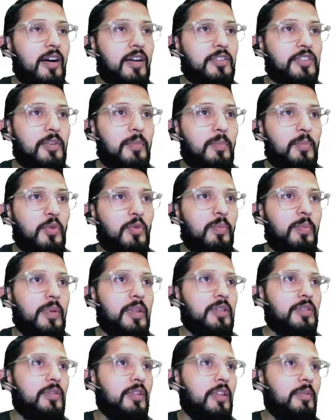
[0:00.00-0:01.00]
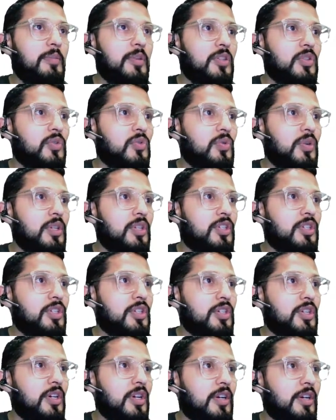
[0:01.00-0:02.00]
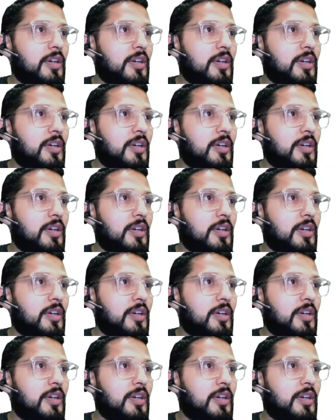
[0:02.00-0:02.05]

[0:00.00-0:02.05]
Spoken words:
some movement. So let me switch.